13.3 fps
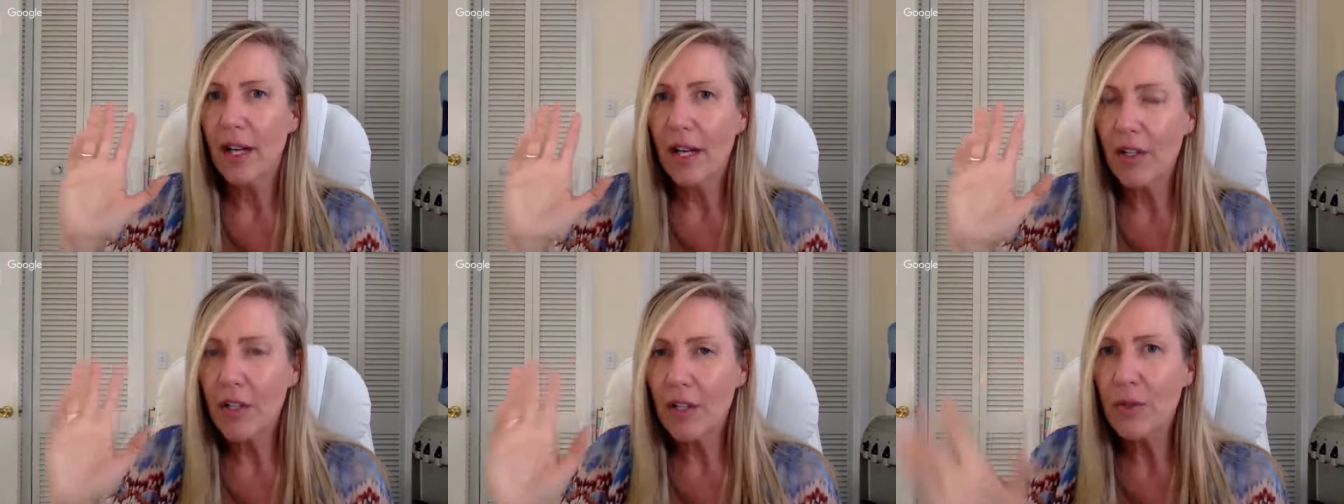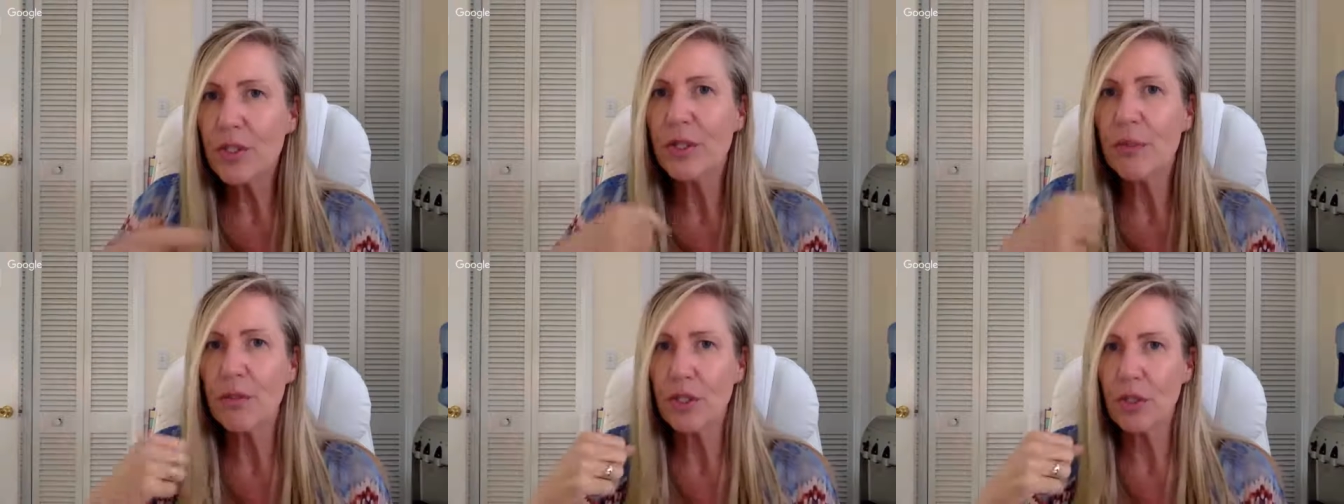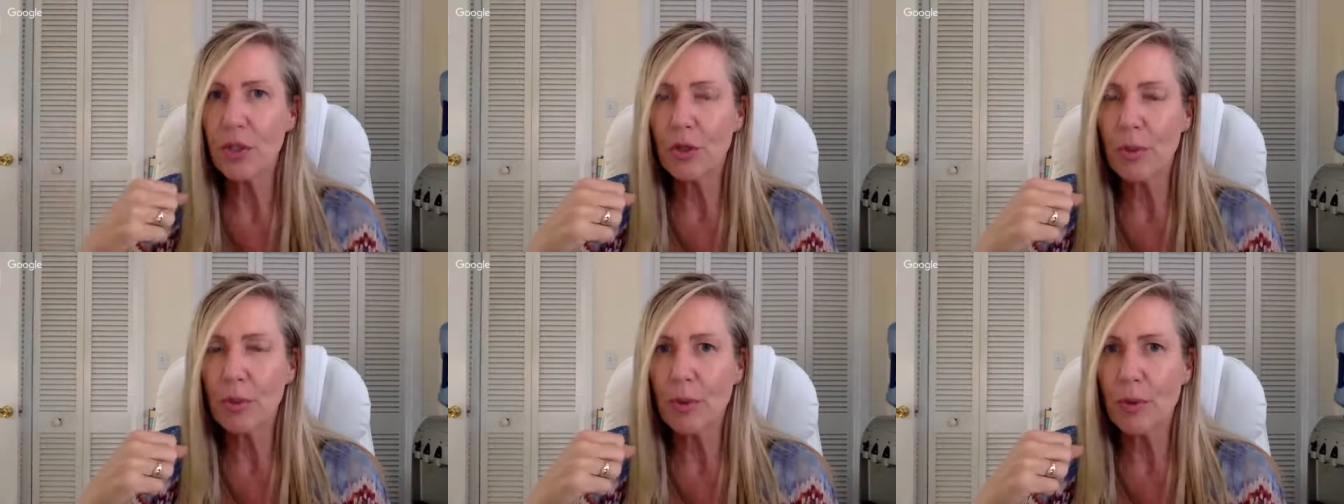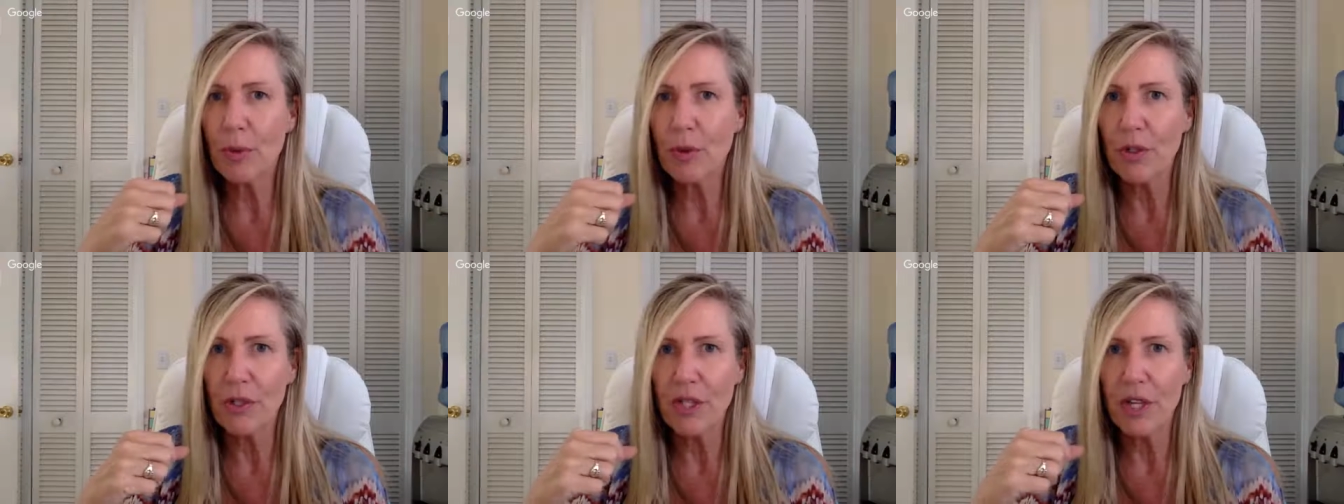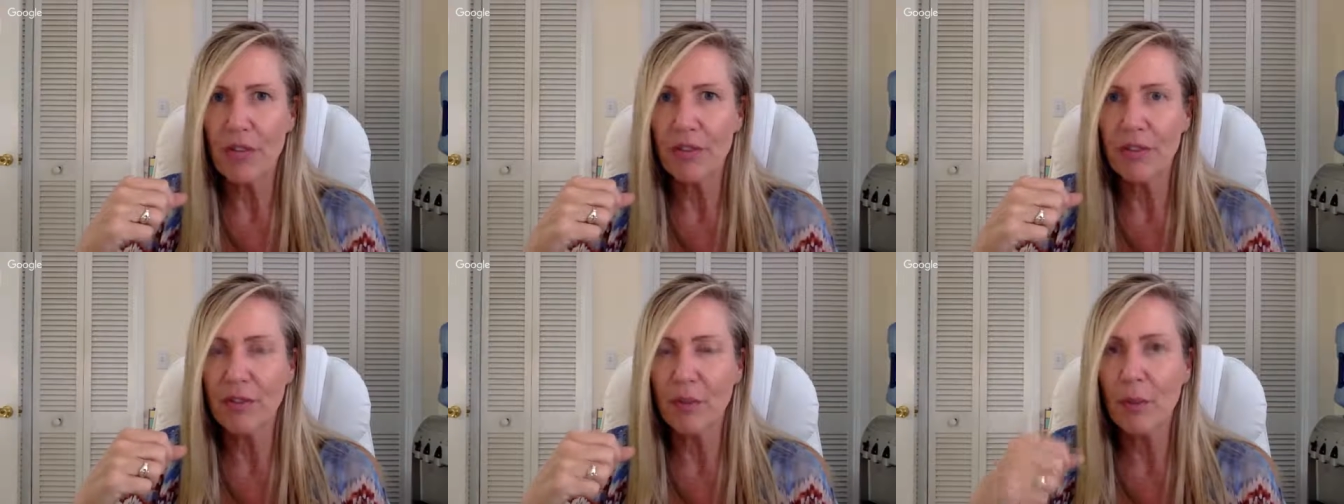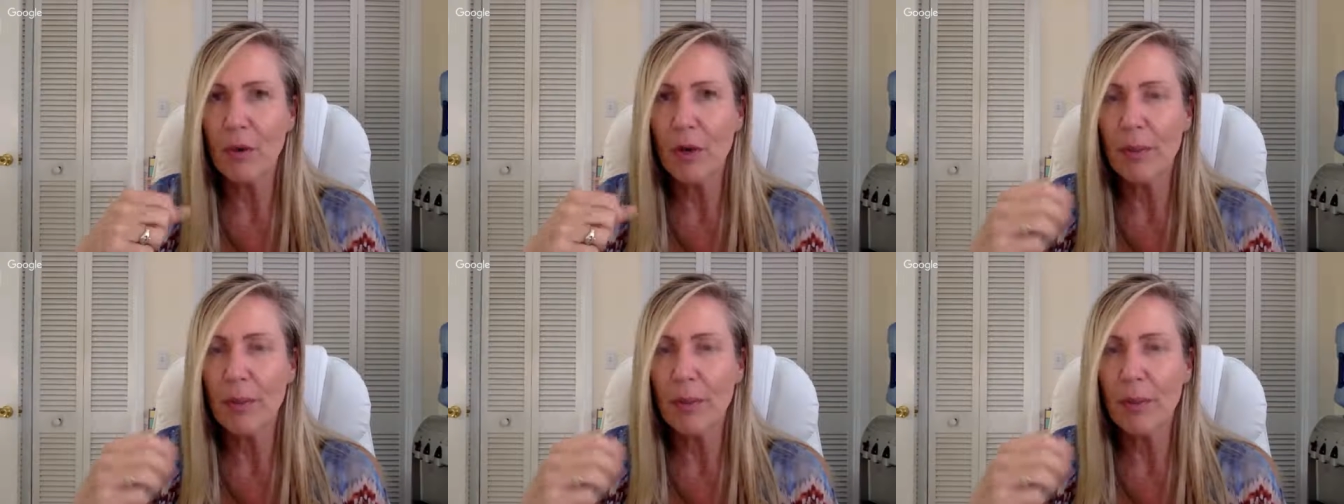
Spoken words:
and use them to promote yourself even more,